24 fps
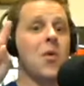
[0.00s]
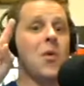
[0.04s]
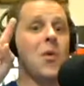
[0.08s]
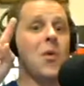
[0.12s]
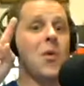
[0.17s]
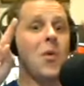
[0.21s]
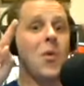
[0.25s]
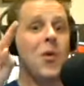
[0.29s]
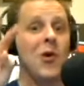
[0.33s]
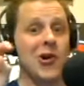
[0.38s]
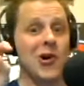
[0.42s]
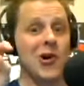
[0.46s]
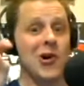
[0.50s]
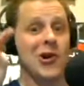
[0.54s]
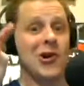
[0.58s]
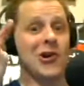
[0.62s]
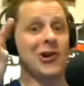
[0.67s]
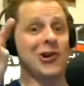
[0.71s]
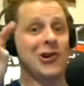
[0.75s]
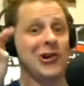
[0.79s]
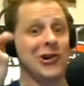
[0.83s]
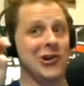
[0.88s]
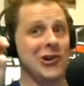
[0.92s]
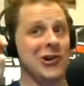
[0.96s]

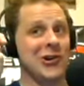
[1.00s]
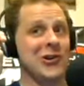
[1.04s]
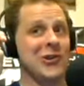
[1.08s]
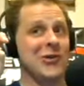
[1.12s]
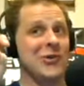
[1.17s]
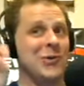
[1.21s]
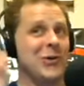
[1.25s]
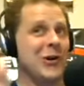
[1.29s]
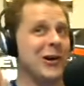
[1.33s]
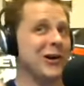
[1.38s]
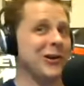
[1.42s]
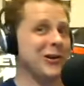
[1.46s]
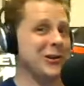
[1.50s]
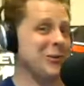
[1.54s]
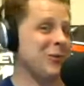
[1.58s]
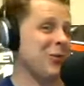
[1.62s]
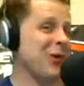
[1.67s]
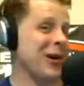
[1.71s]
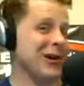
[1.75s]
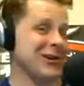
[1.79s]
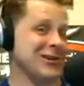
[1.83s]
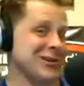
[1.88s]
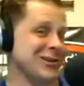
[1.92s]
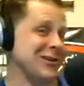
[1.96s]
work while you
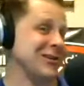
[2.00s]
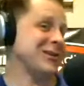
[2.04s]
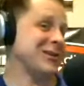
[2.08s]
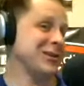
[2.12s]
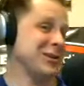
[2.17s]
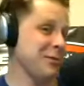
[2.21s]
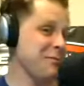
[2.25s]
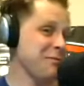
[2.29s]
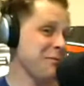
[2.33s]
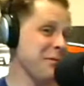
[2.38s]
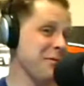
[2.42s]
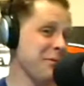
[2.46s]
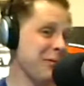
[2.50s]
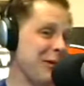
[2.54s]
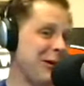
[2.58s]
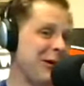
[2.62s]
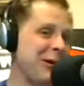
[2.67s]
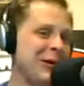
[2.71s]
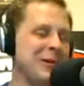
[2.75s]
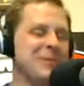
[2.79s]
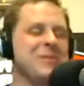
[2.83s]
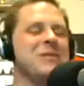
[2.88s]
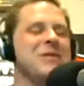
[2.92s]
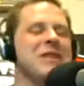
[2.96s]
watch the Super
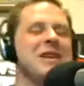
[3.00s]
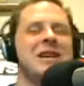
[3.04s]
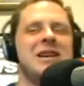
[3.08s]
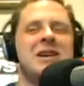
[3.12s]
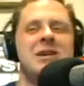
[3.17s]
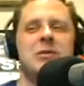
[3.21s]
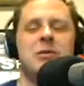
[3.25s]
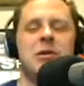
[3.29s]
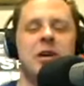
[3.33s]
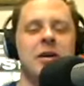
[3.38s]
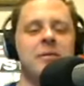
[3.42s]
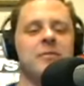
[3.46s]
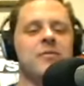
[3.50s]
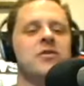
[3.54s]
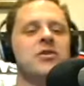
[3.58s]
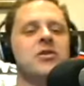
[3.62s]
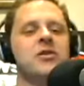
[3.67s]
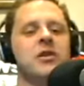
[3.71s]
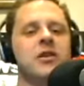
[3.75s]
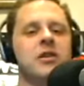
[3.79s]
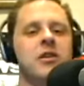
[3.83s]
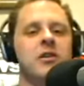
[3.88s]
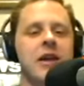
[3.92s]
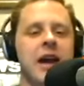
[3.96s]
Bowl? Well, you
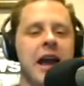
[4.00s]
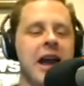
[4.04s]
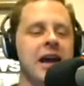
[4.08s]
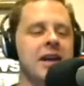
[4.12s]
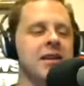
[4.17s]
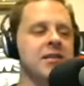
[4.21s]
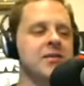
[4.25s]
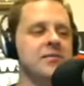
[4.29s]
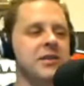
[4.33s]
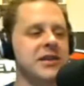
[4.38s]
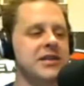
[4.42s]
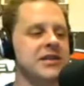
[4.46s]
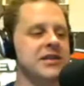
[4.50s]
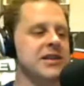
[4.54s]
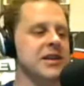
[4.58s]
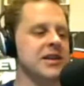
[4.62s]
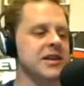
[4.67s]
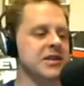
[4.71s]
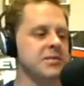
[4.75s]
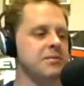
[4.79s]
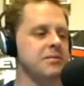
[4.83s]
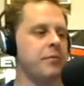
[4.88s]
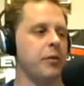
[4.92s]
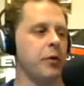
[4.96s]
can go to
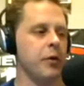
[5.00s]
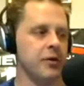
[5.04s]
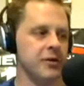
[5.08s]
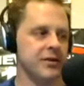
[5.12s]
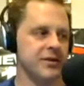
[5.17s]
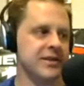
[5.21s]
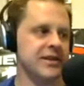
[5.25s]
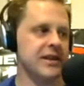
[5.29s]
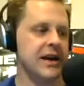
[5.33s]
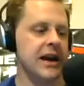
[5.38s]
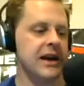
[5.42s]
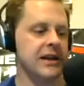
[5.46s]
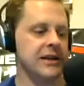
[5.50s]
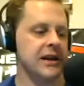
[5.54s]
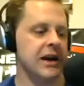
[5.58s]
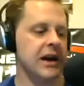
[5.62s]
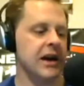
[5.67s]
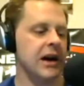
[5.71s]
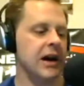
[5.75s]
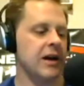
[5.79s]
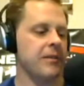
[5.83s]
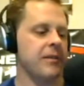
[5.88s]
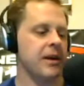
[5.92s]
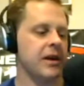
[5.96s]

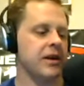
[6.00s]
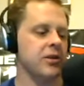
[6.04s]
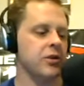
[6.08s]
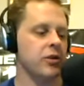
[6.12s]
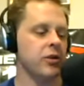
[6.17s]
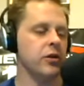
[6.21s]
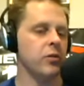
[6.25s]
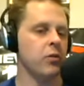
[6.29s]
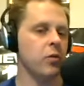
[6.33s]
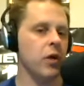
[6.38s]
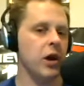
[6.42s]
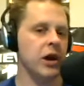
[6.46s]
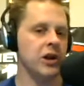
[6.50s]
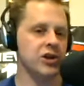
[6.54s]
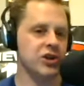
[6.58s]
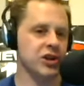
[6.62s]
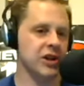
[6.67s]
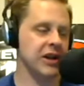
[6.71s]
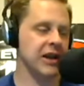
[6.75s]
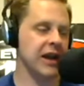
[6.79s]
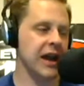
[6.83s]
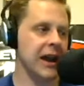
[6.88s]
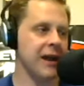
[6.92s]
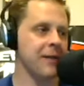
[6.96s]
NBCSports.com and you can watch the
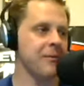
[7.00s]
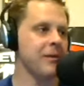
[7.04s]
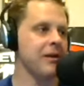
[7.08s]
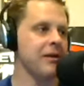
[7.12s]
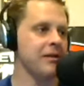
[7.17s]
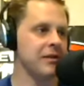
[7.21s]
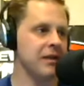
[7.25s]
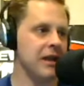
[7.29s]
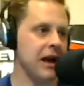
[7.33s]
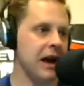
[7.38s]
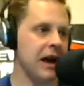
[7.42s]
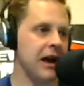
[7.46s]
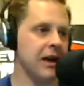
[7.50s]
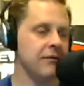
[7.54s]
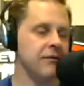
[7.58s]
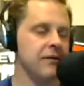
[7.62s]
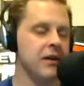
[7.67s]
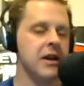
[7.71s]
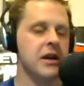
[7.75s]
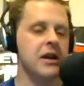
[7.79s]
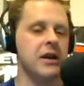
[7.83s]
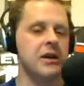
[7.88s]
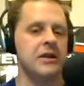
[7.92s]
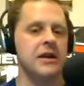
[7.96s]
game live.
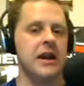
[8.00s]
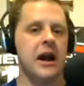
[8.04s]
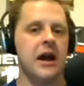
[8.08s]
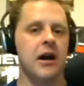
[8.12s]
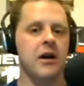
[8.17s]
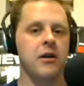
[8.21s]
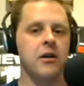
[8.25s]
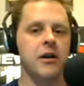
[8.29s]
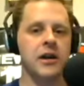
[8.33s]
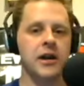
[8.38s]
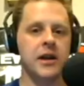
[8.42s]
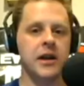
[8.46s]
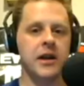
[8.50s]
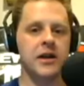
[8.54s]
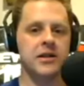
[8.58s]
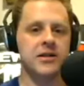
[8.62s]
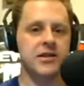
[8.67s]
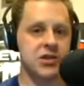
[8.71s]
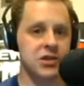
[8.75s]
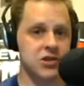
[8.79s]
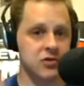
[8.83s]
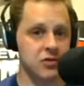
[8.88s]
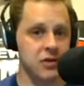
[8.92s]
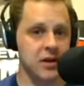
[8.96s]
Now, it's a
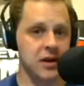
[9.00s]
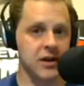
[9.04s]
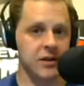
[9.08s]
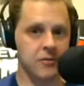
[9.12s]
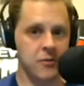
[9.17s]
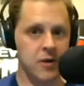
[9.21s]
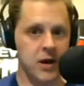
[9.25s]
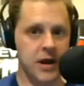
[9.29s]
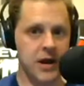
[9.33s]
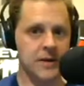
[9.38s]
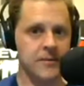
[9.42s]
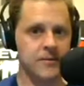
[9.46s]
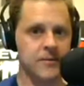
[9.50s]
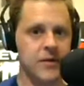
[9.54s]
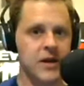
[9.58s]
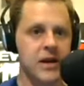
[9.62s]
stream, right?